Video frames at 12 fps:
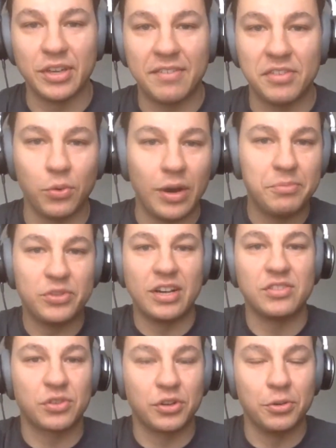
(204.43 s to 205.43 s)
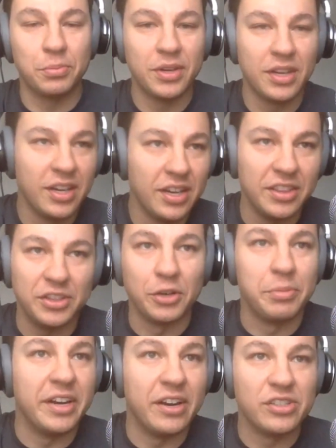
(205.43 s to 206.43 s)
You have the Web Trends group, the
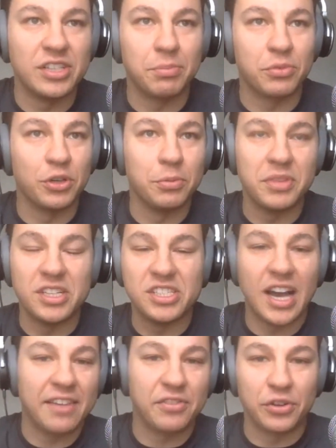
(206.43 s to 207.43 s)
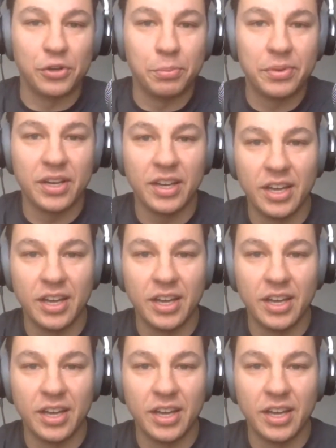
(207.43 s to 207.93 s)
Urban Airship group, the Jive group.